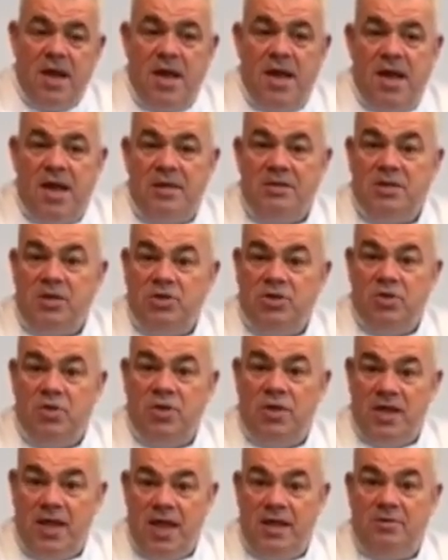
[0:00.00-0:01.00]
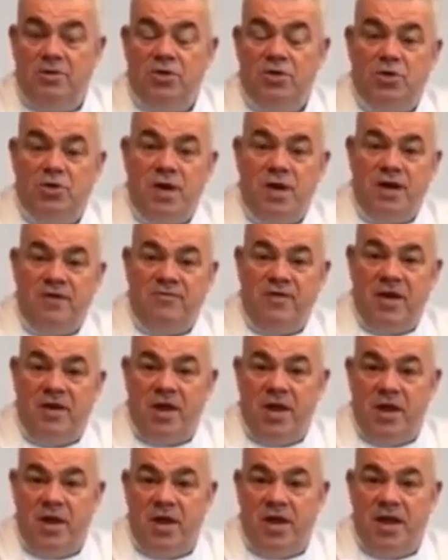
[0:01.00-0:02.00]
and I joined the industry at a
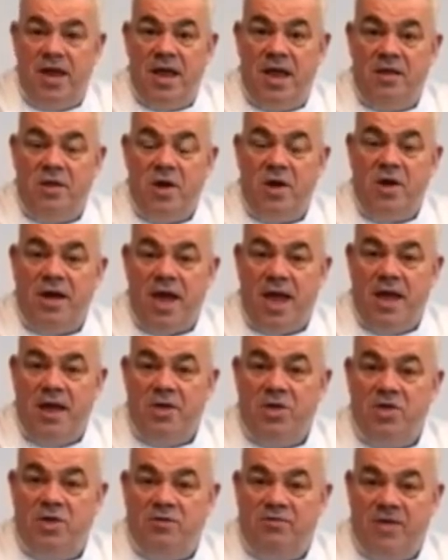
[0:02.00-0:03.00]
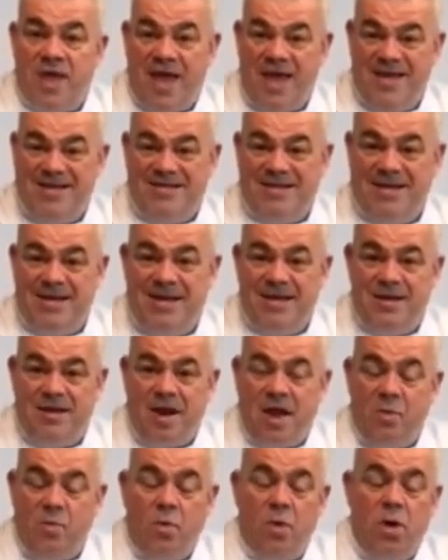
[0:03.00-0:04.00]
very early at young age of 18
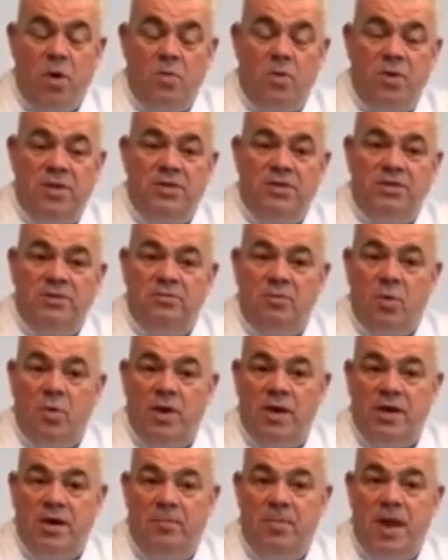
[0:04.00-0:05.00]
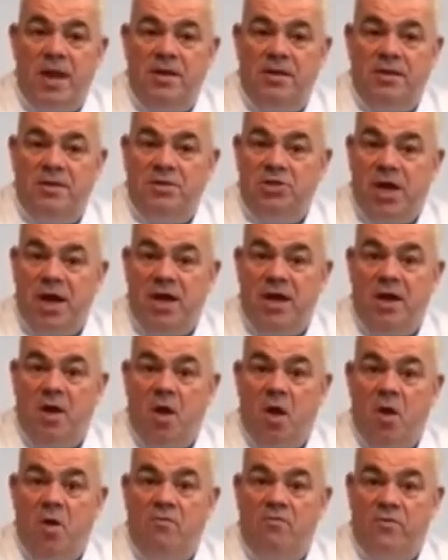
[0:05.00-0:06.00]
and I worked with a small independent chain
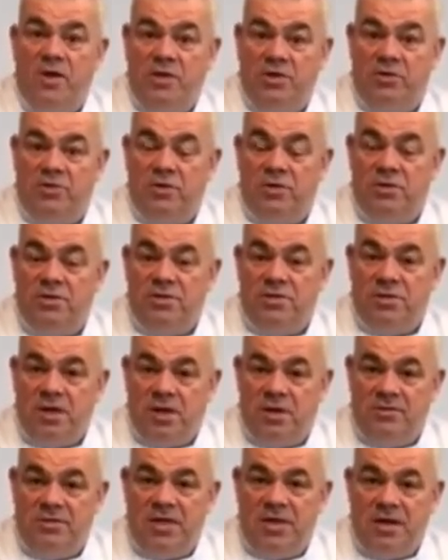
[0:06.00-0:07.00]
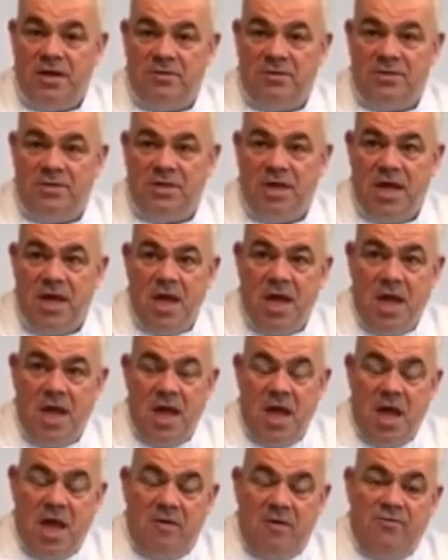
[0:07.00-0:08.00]
of restaurants and hotels.
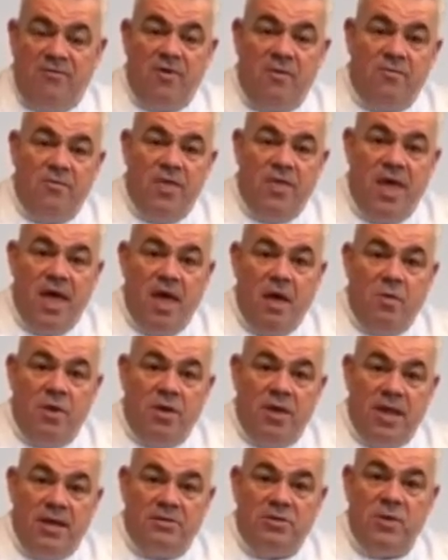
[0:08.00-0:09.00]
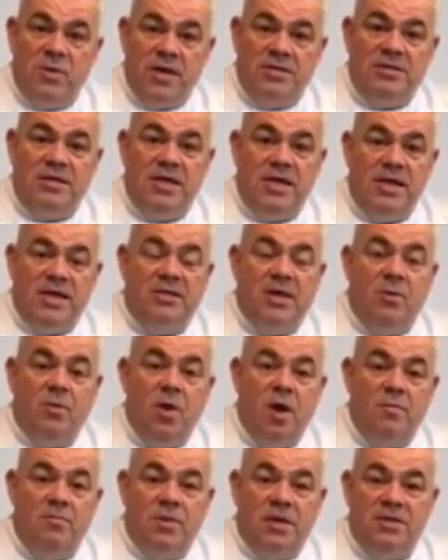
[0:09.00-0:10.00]
And from there, within 20 years, I
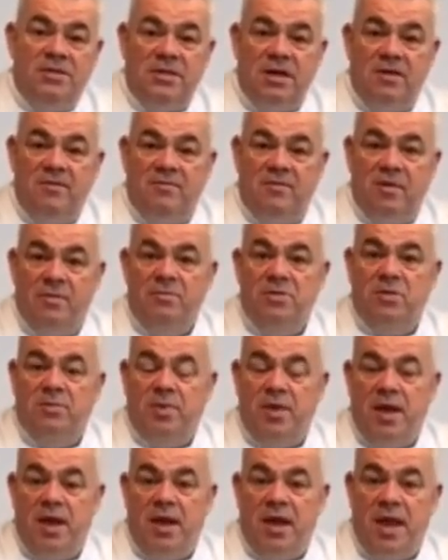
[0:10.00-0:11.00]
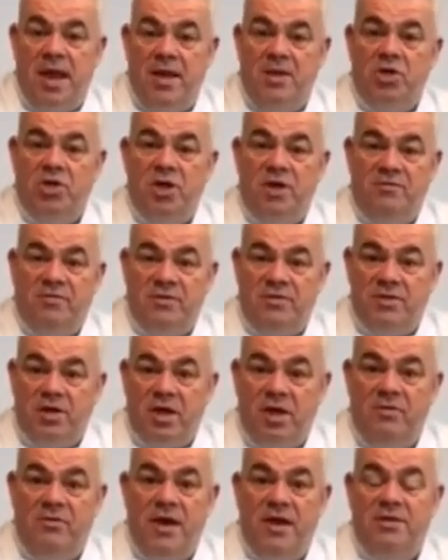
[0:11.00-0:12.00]
worked myself up to being a head chef and
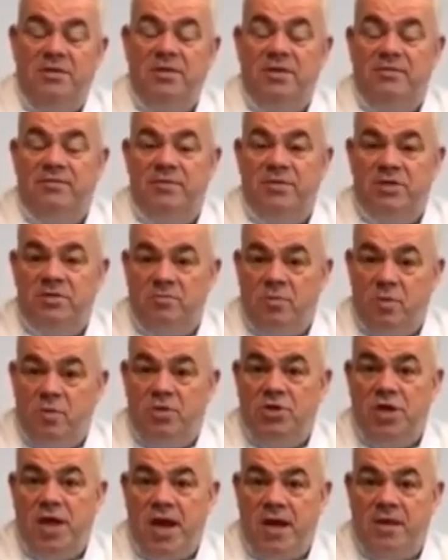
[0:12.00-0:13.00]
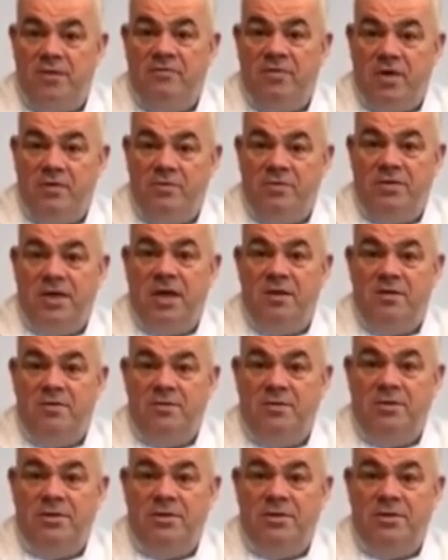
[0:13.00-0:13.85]
director of a small chain of hotels.